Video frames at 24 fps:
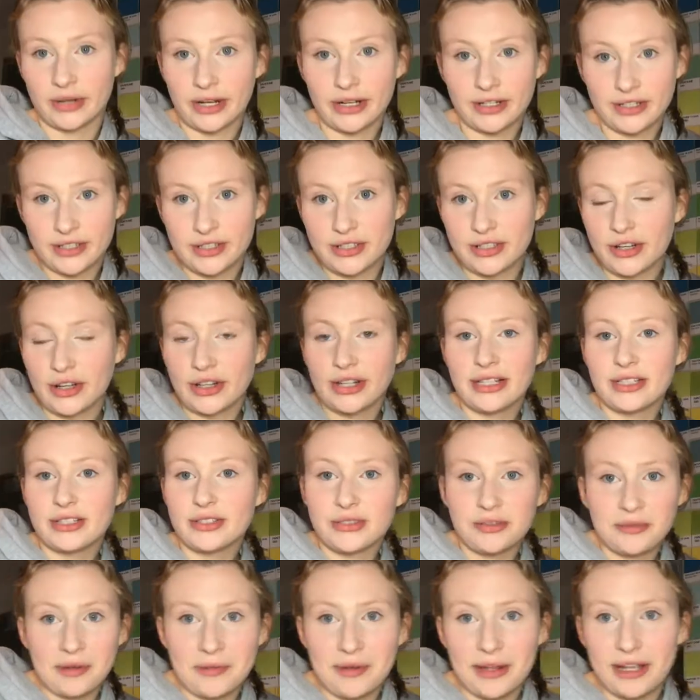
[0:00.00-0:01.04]
I started
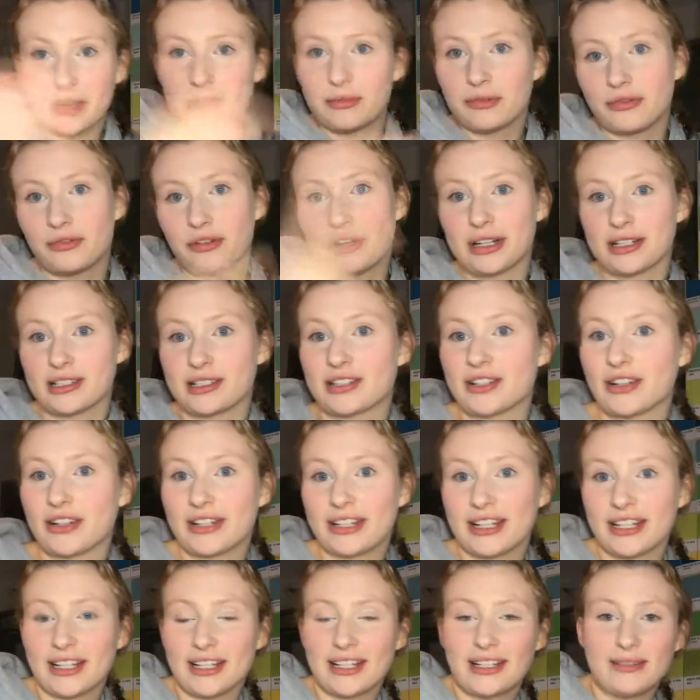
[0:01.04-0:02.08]
doing my makeup before
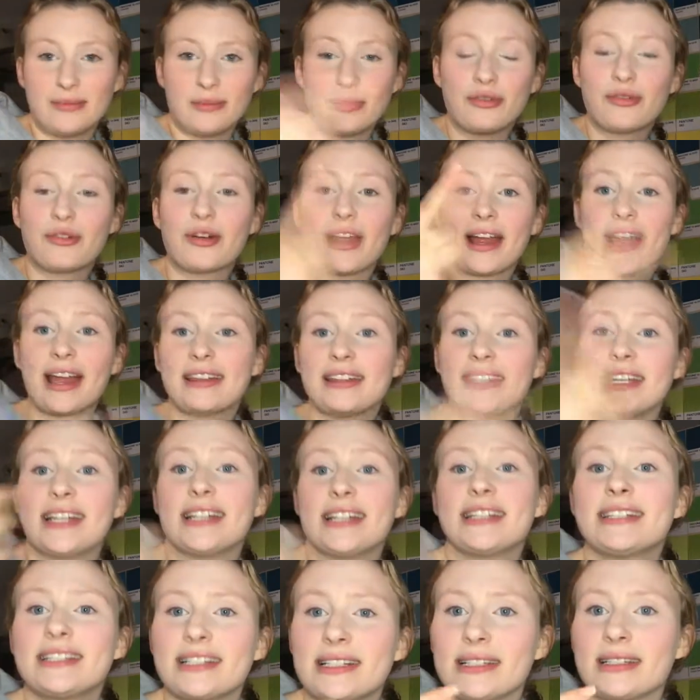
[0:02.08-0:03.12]
I had the
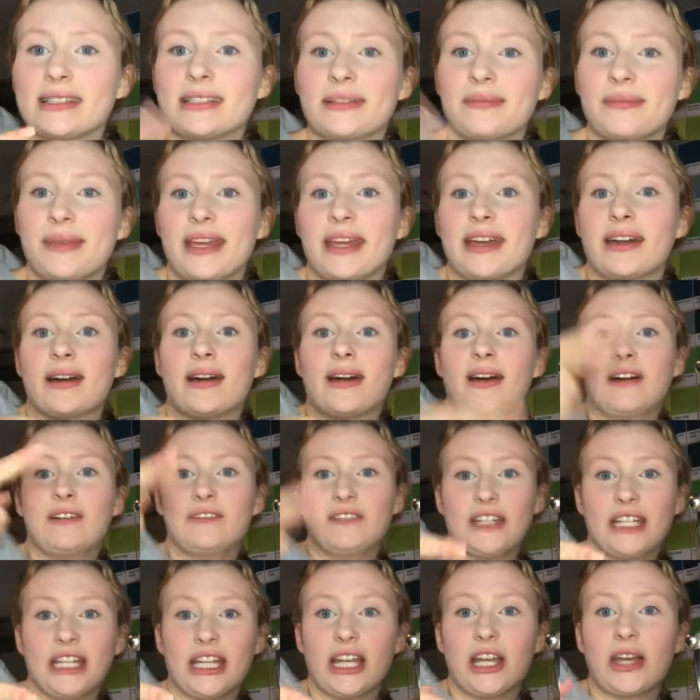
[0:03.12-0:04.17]
idea to make a
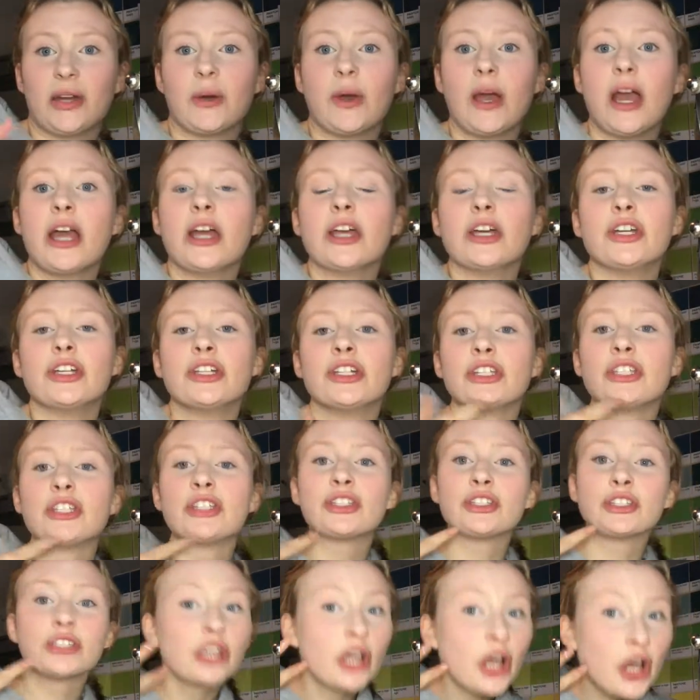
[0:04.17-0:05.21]
video.
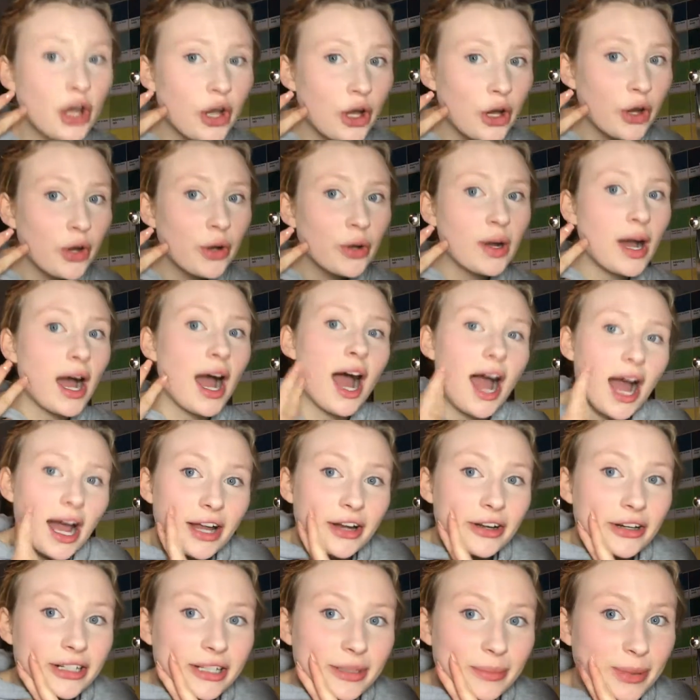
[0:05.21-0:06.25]
So I
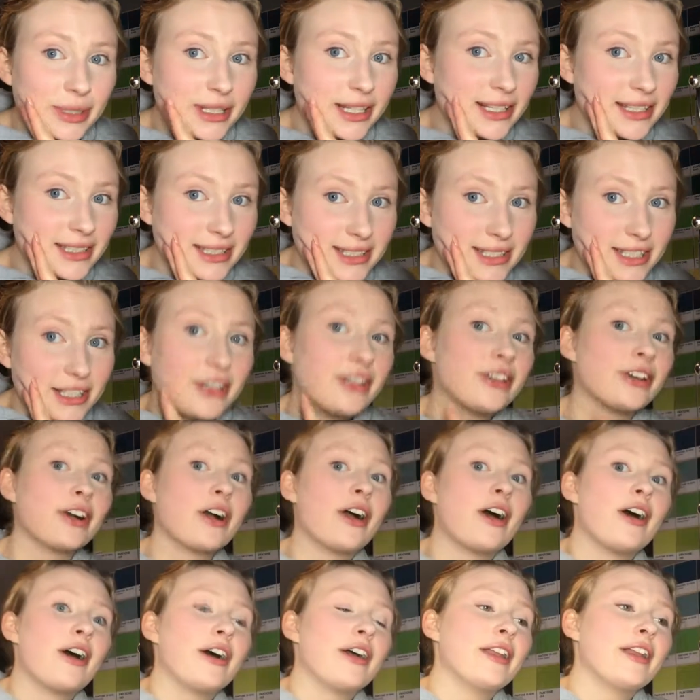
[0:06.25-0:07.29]
already put concealer
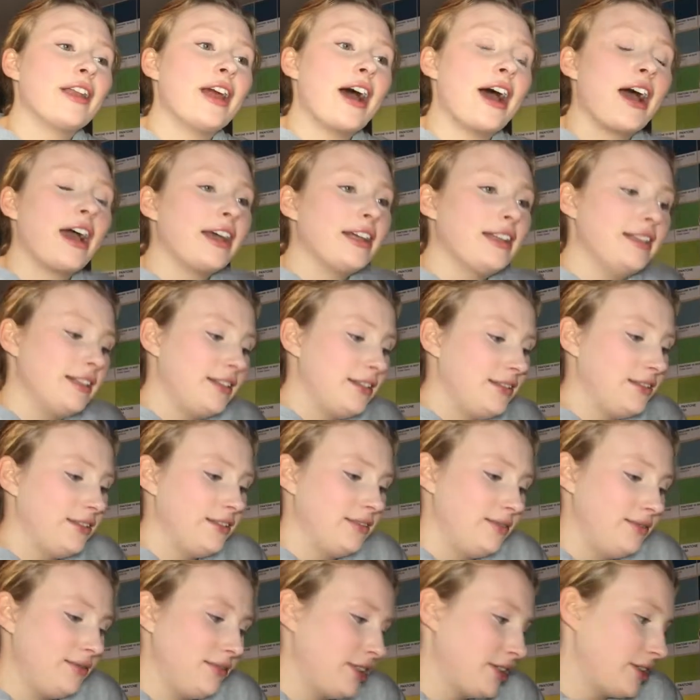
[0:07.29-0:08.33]
on.
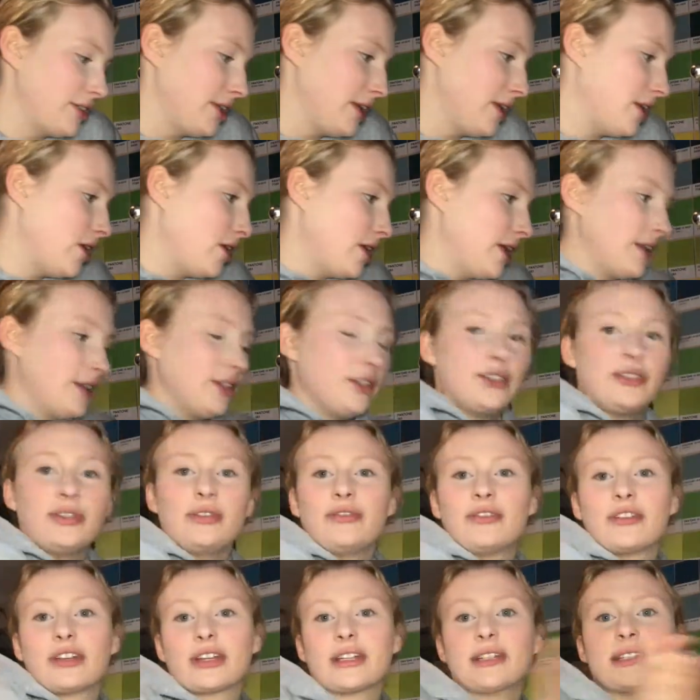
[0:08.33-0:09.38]
Literally all I do
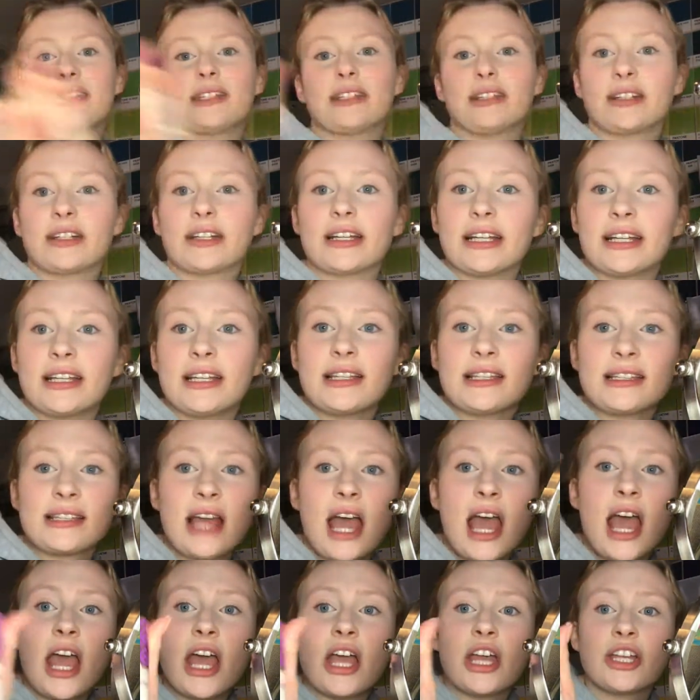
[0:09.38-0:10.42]
for concealer is
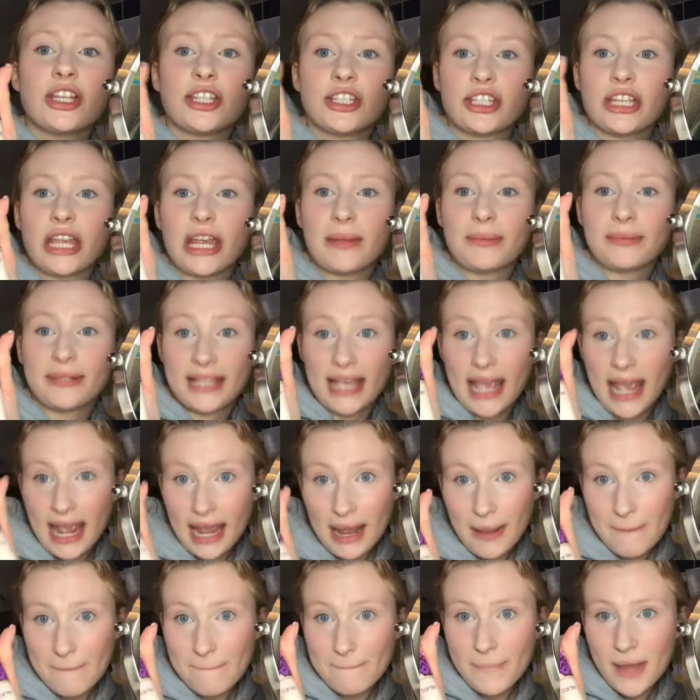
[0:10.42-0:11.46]
Shape
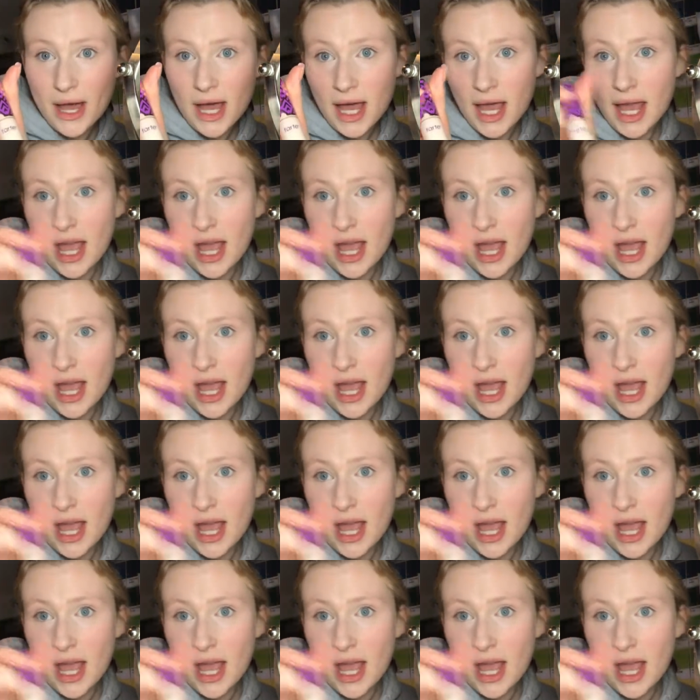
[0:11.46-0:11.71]
Tape,